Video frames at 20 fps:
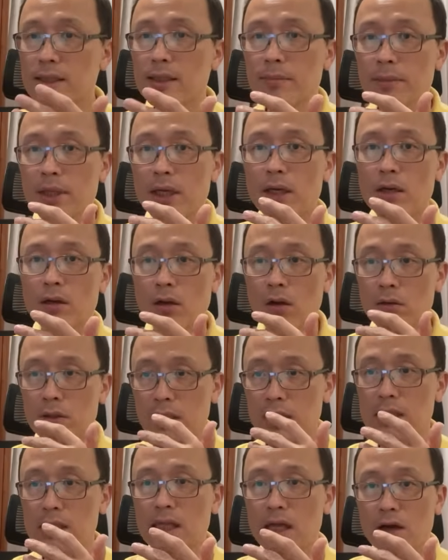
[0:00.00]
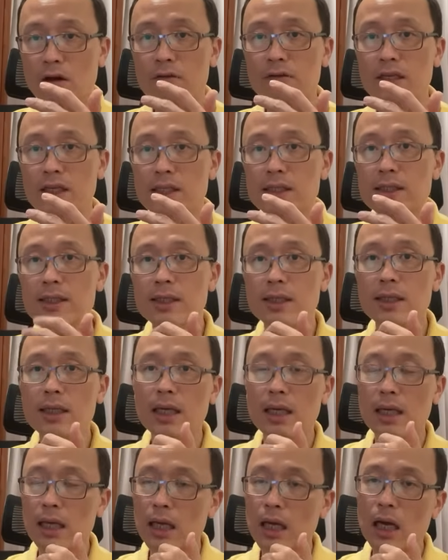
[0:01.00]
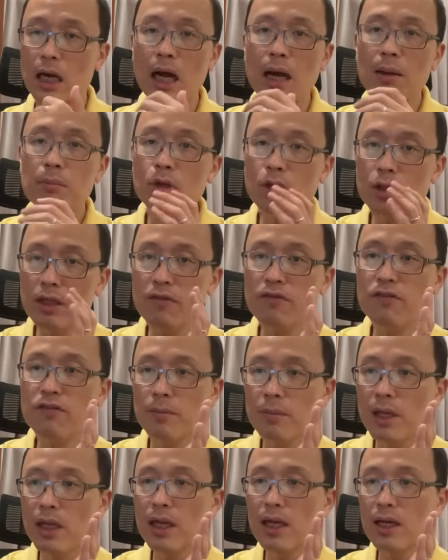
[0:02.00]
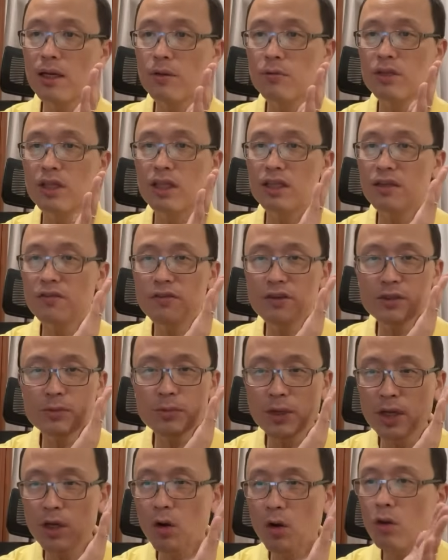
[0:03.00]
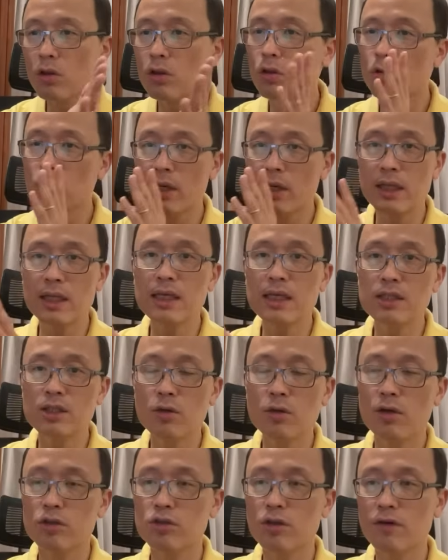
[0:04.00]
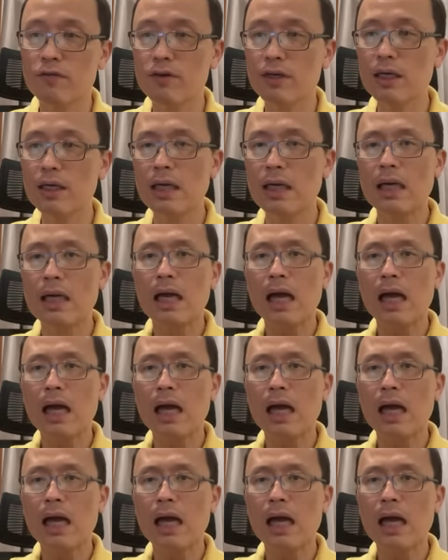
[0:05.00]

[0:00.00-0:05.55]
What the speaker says: something along this line of EC. I'm not that familiar with the difference between condo and EC whatsoever.